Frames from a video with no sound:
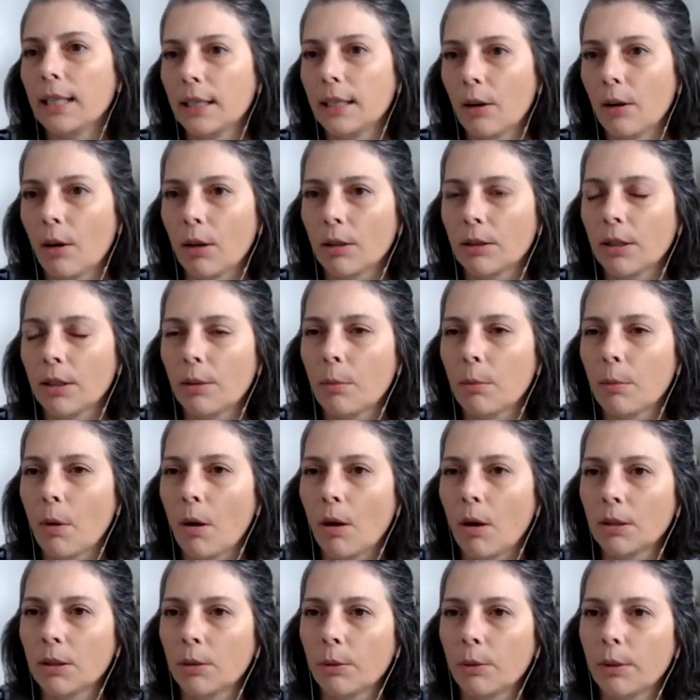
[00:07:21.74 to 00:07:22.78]
in the other
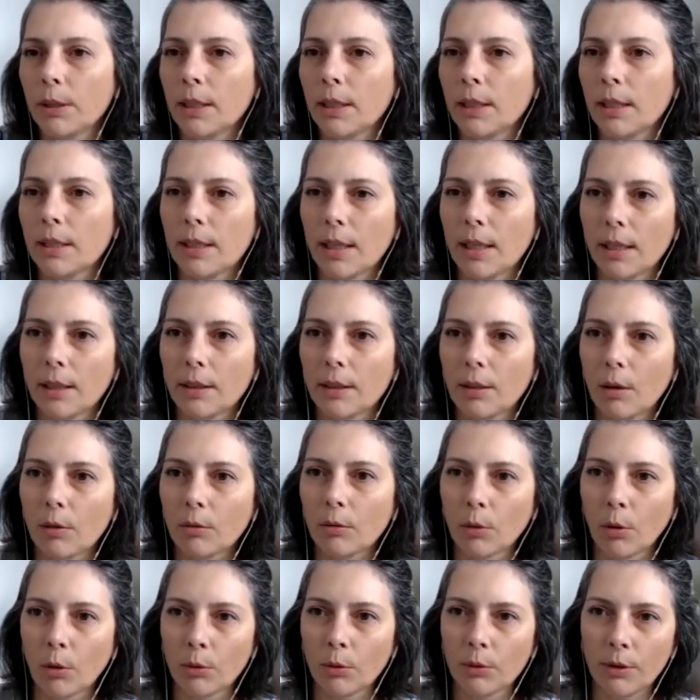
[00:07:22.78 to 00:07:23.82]
model in the
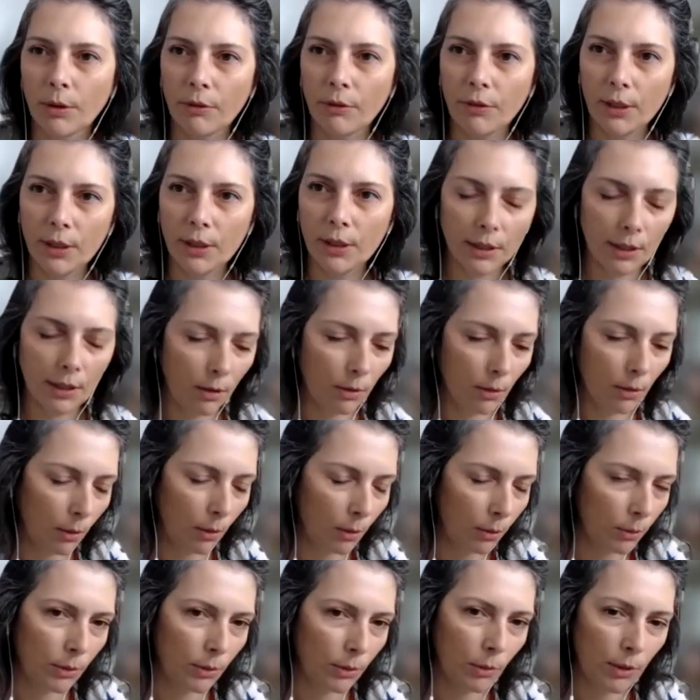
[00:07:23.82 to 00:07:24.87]
central node. The vertical
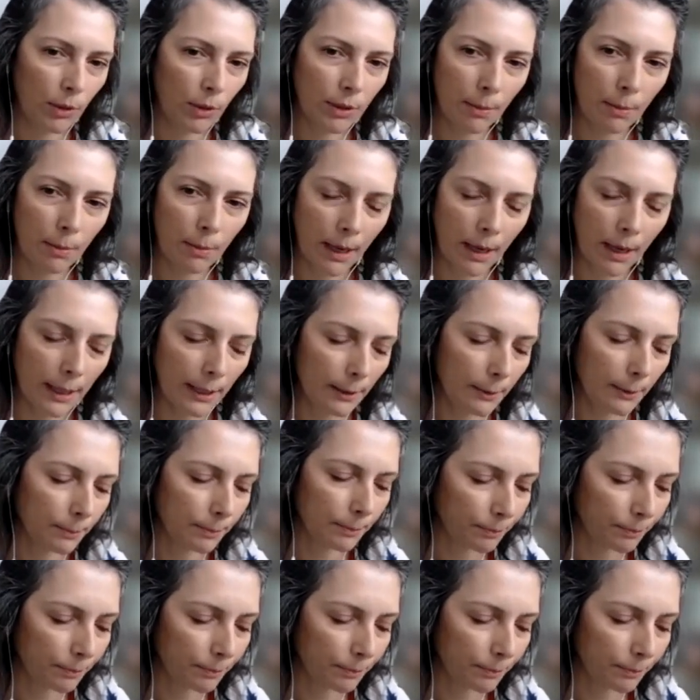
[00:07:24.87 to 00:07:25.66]
load was applied.